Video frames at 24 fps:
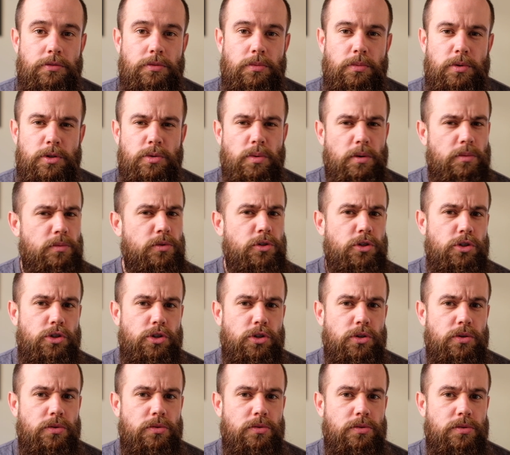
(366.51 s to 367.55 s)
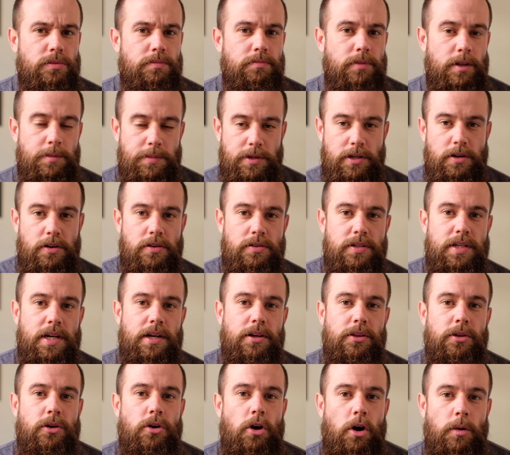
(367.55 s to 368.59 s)
which one would you choose? Let me know down
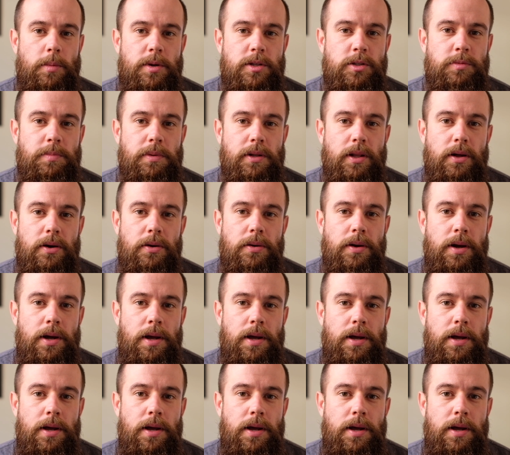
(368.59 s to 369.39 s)
in the comments below.